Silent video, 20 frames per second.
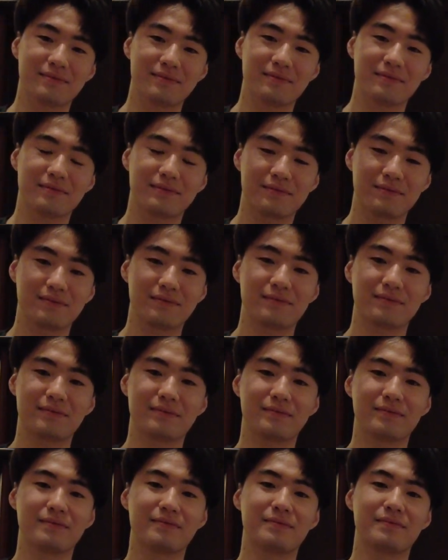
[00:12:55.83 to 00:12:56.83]

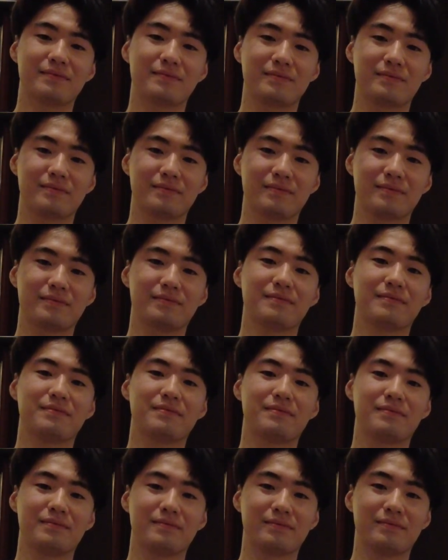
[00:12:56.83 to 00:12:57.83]

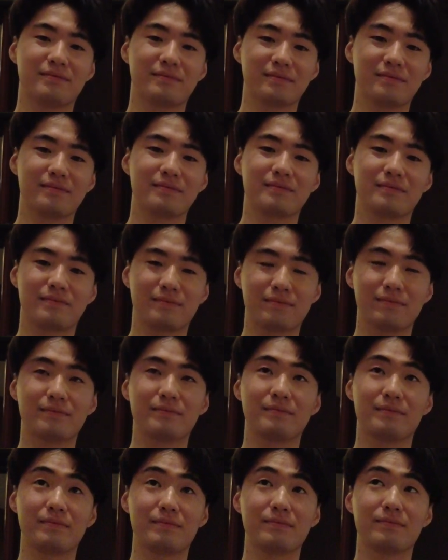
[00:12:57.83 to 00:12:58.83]

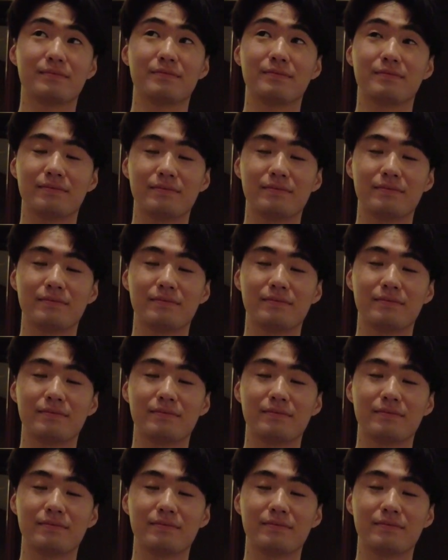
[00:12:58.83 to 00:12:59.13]
The person shown says nothing.